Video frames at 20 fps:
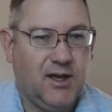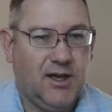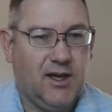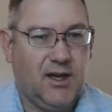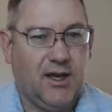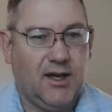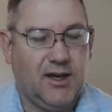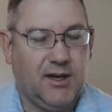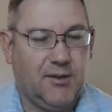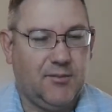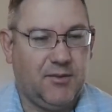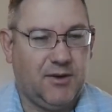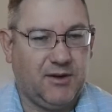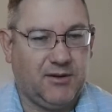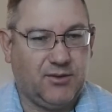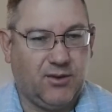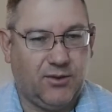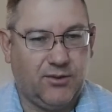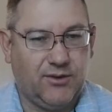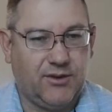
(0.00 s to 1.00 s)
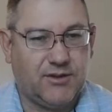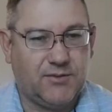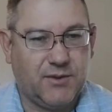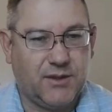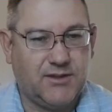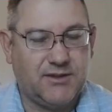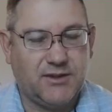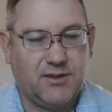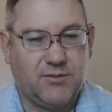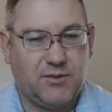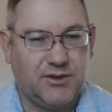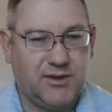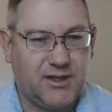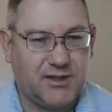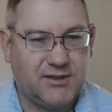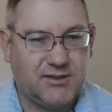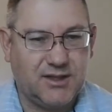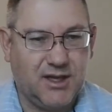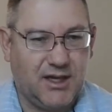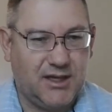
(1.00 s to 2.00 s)
And I'm being told this by someone
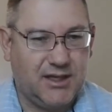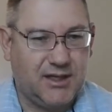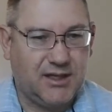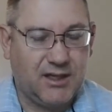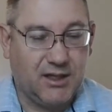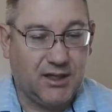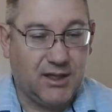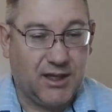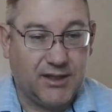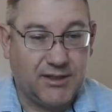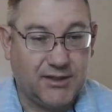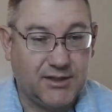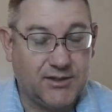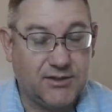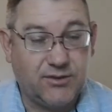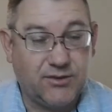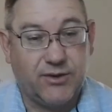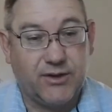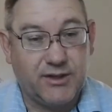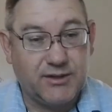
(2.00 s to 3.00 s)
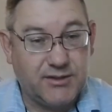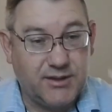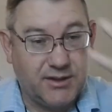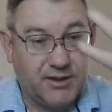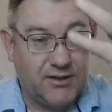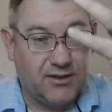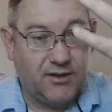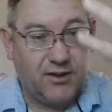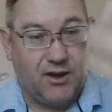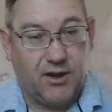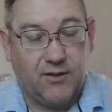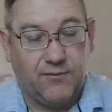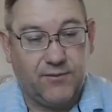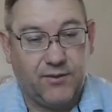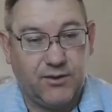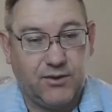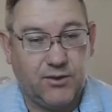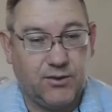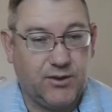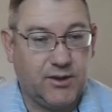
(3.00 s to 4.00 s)
that's not in collections or isn't in the offer
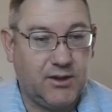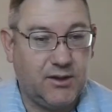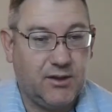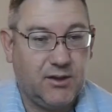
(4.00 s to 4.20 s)
unit.